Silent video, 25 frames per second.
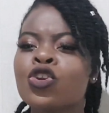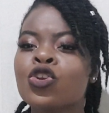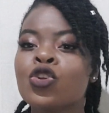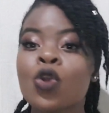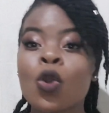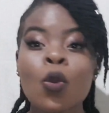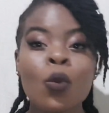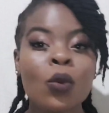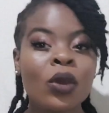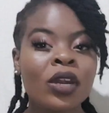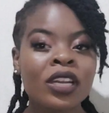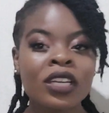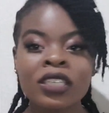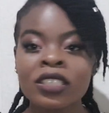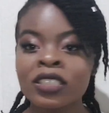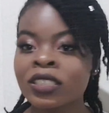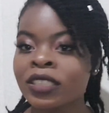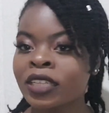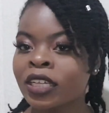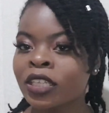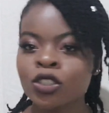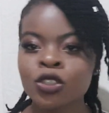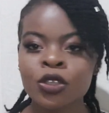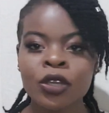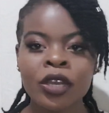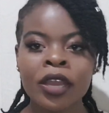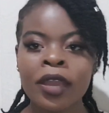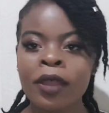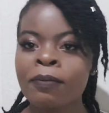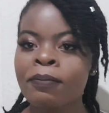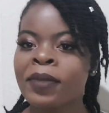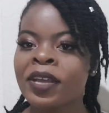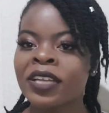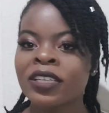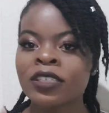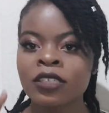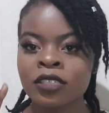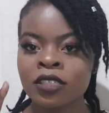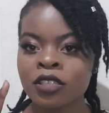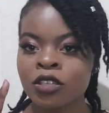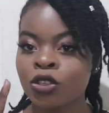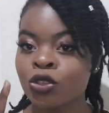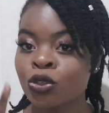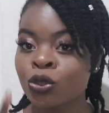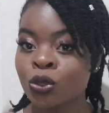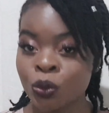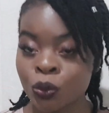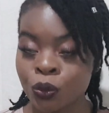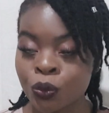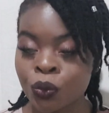No one understands your hair better
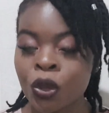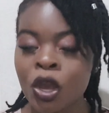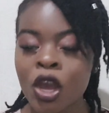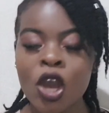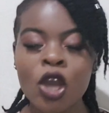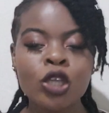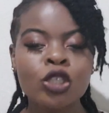than you.